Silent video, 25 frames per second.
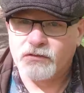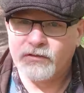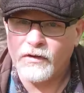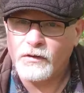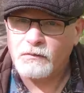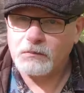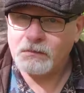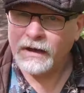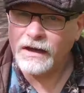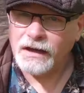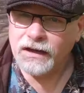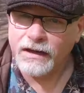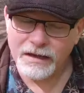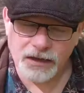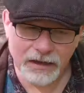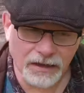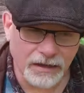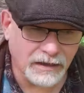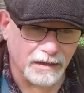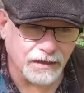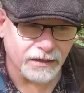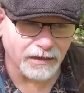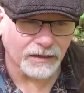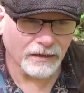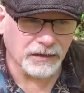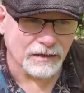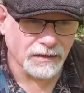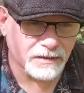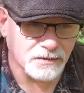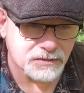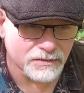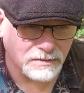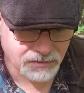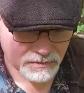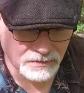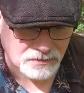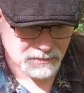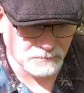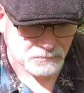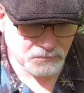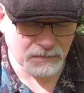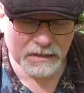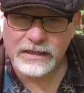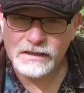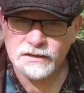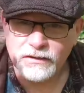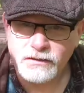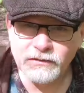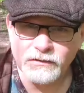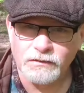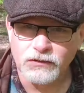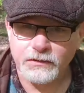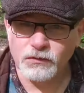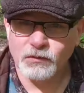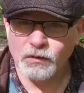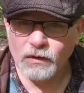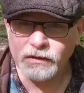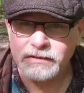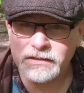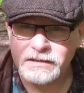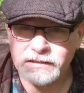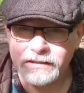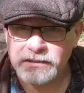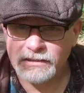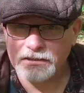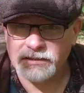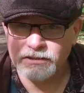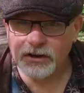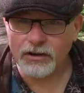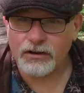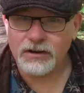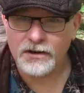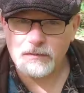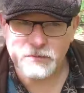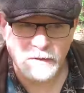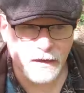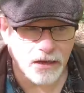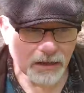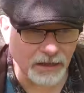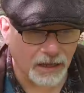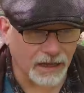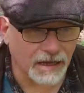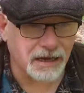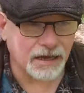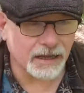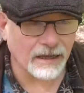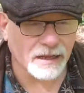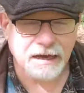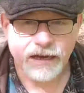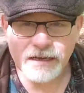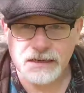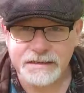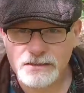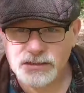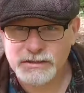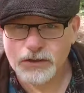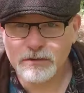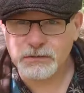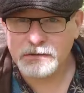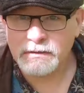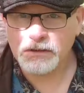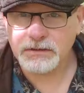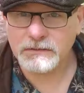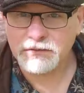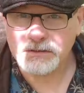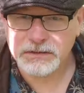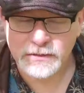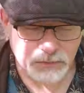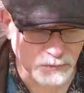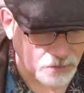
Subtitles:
from me wanting to talk about ley lines going up